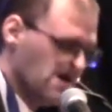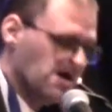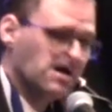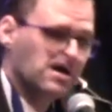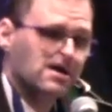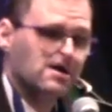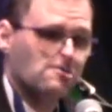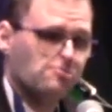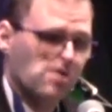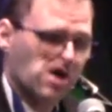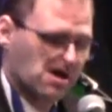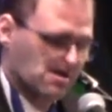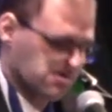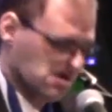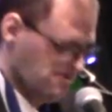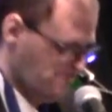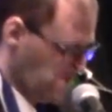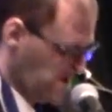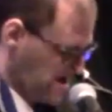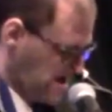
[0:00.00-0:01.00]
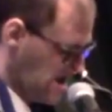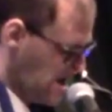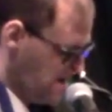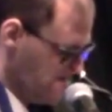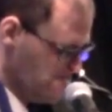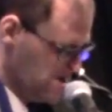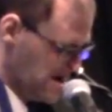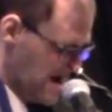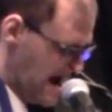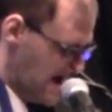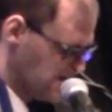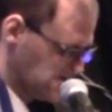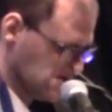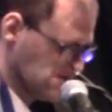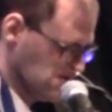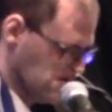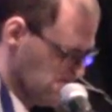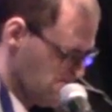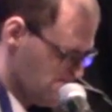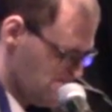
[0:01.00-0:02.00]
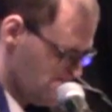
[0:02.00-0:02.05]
He quickly became an idol,